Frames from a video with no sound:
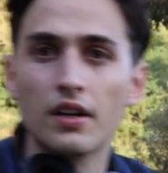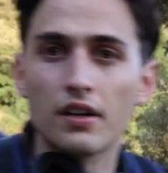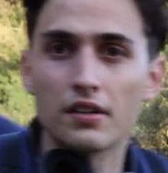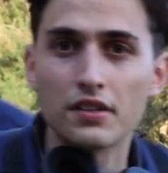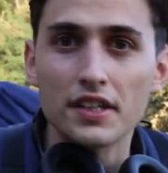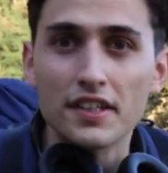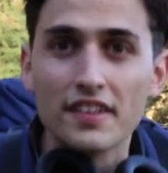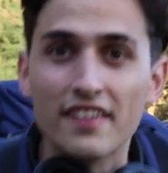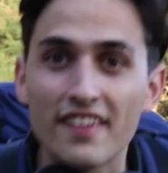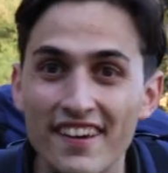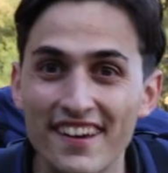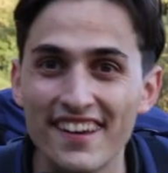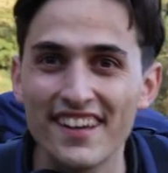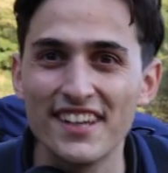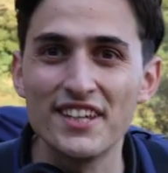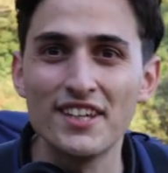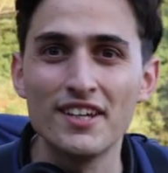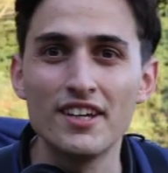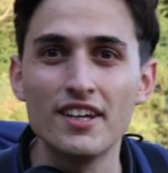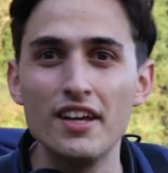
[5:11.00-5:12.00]
Alright,
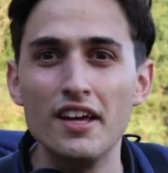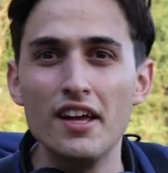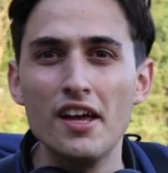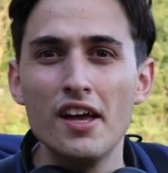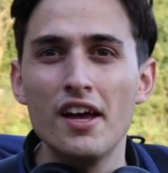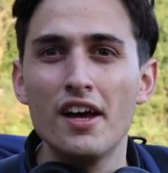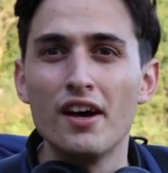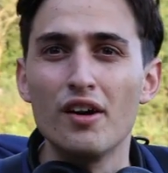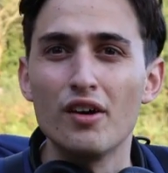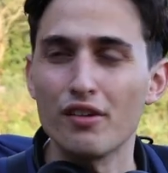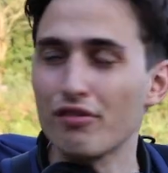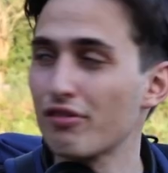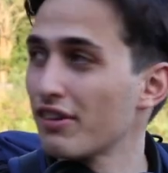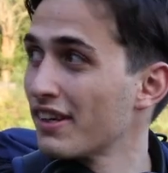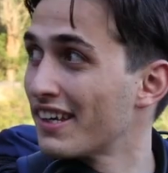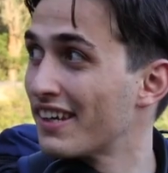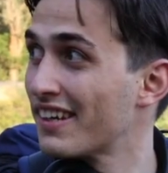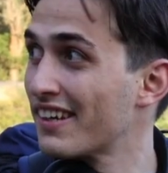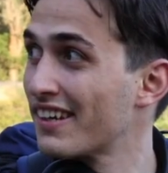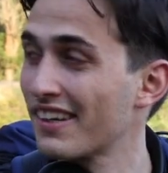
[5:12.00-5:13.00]
I
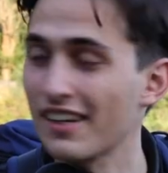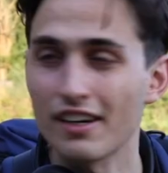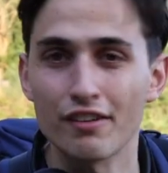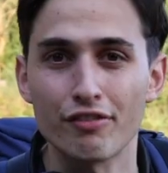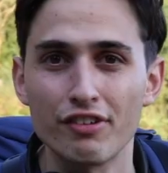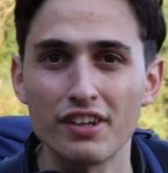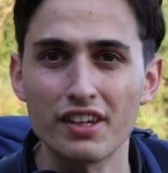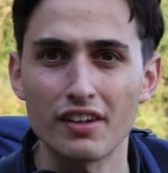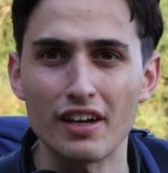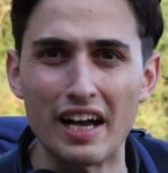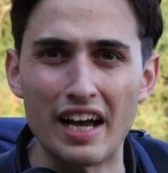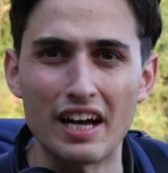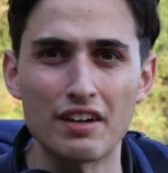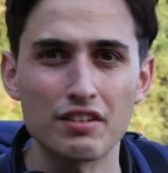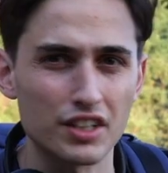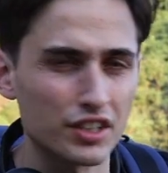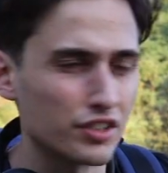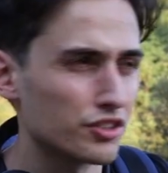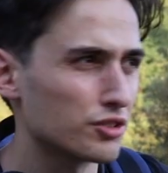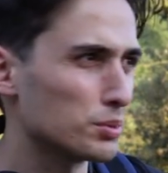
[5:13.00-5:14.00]
think I've
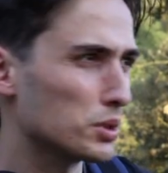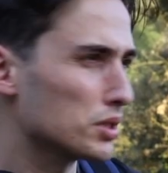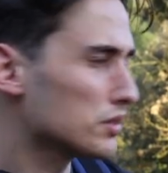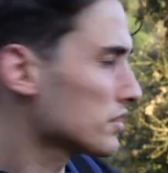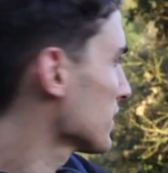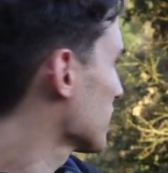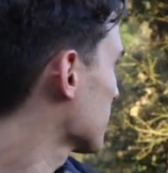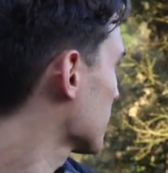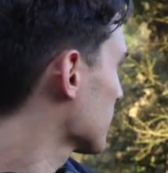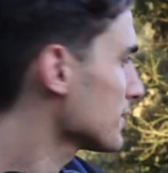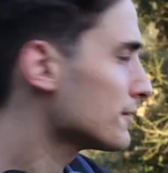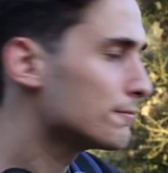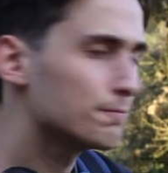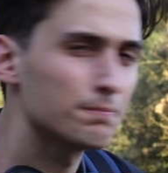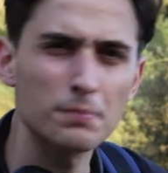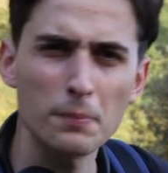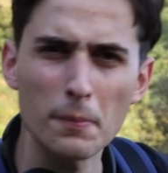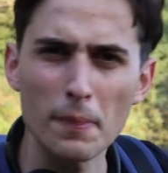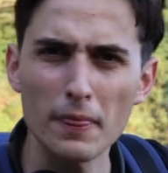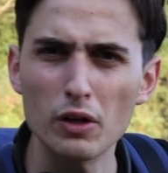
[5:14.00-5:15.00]
got a spot. It's
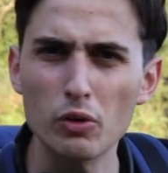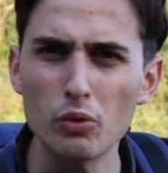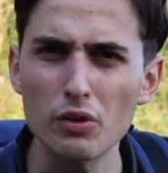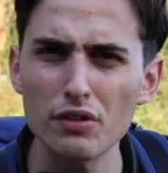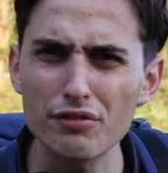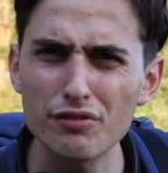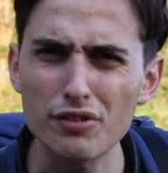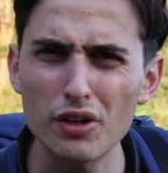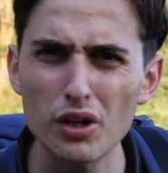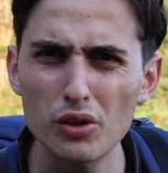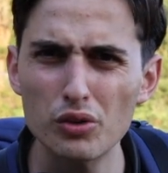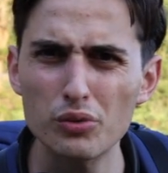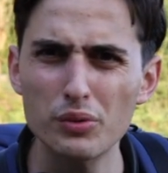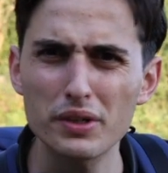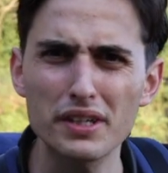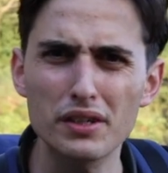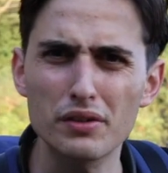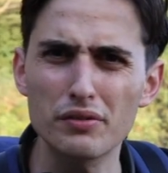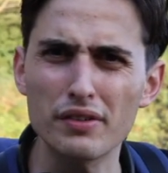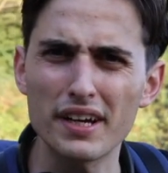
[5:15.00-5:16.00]
quite far
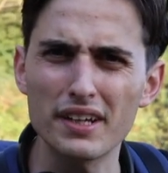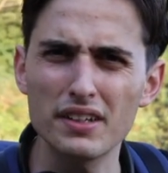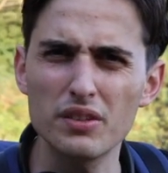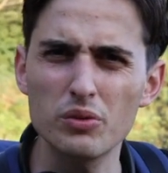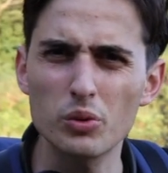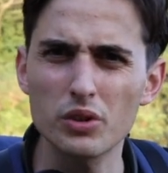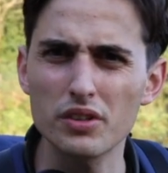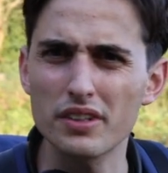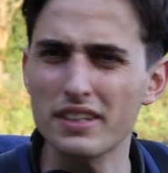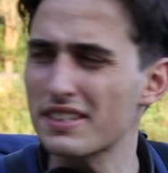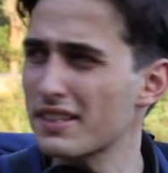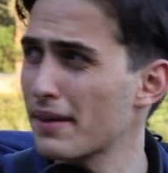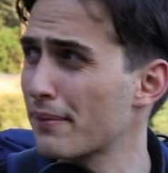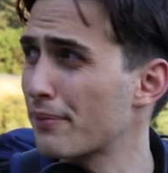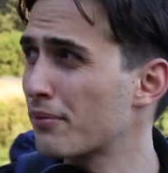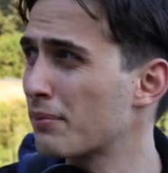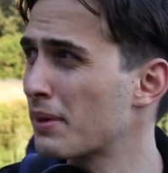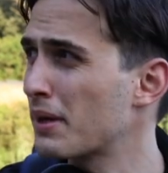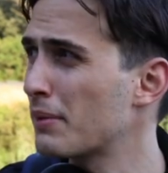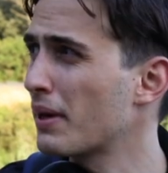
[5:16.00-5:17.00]
away of anyone
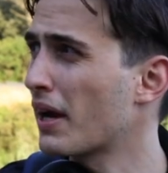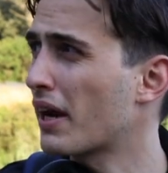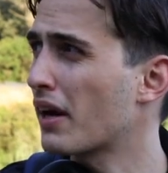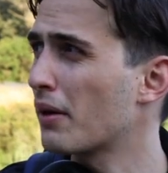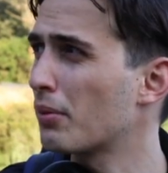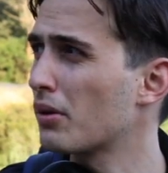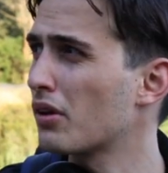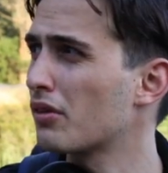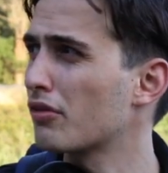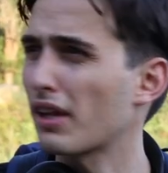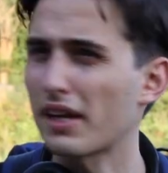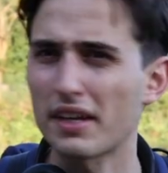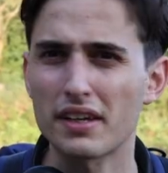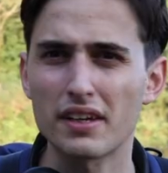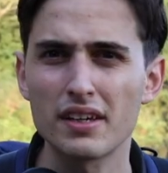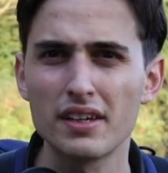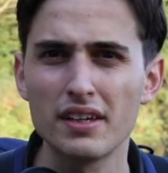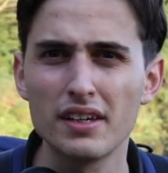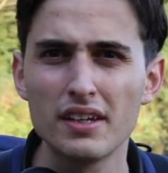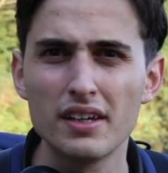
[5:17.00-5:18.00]
except maybe a couple of
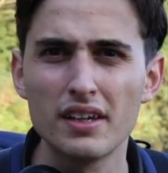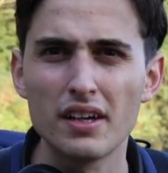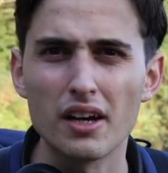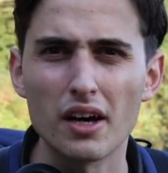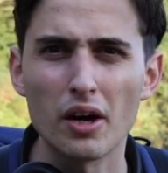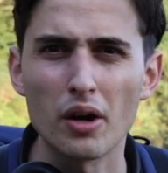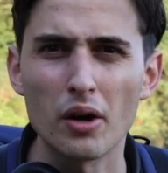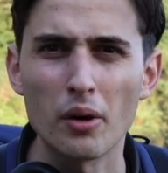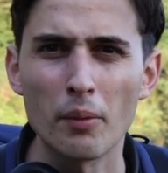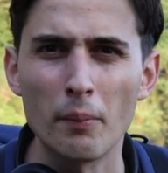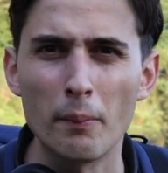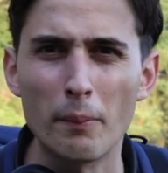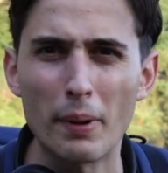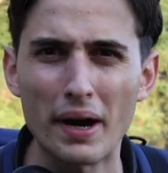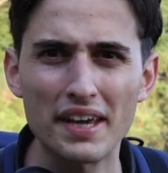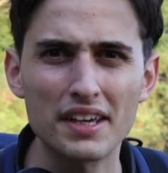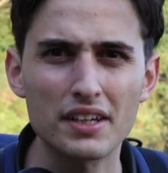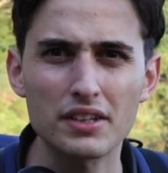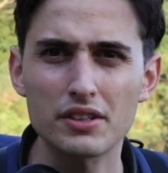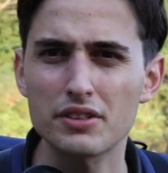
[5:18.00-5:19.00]
like
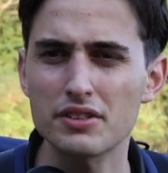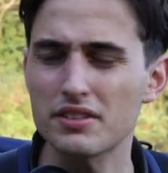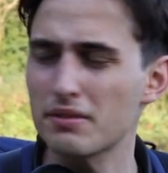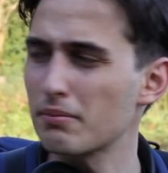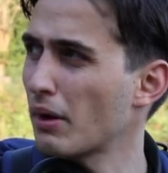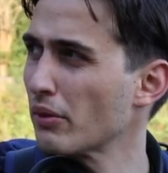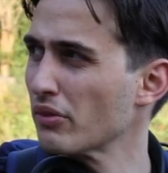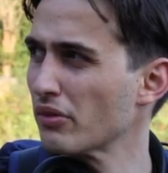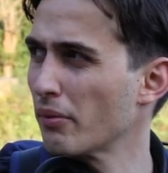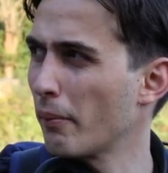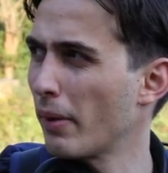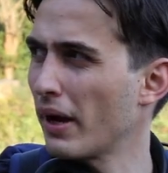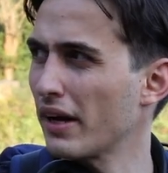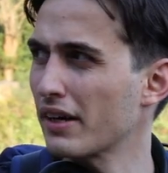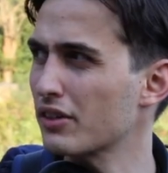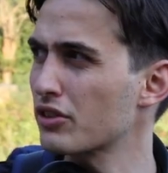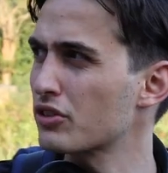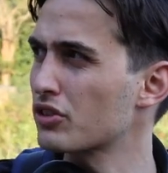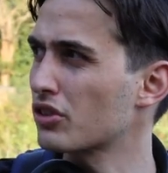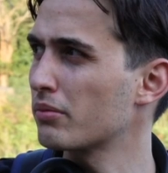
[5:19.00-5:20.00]
bikers, mountain
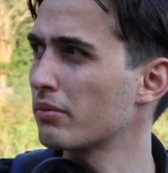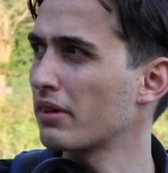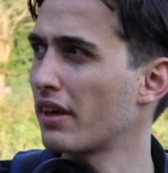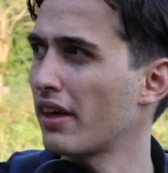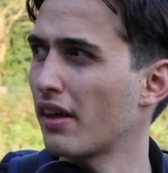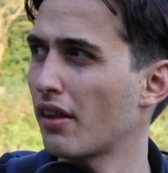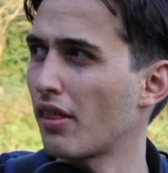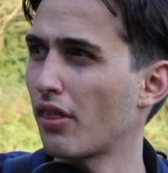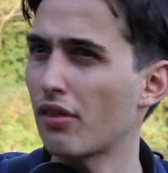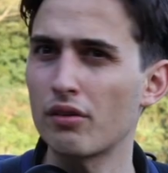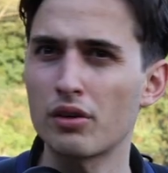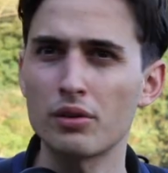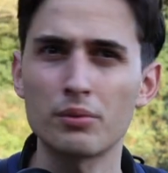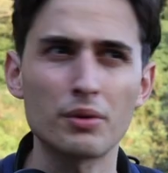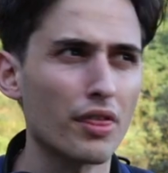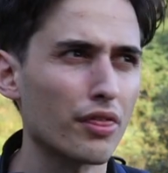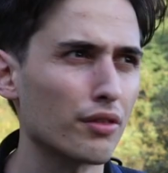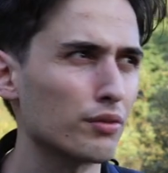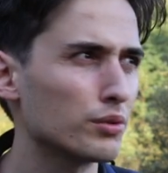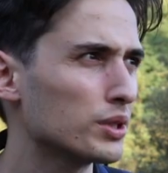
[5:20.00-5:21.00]
bikers
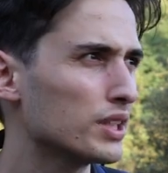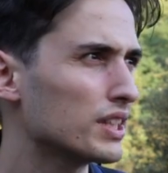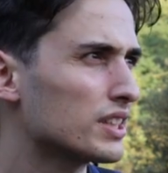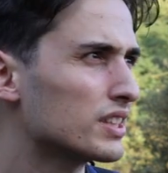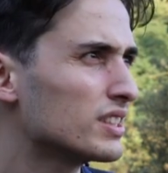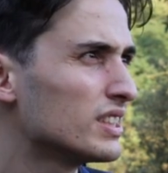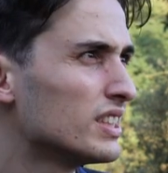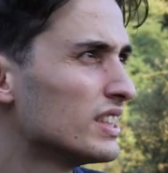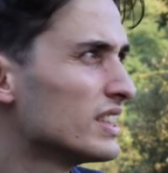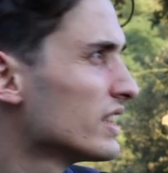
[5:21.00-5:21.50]
coming through here.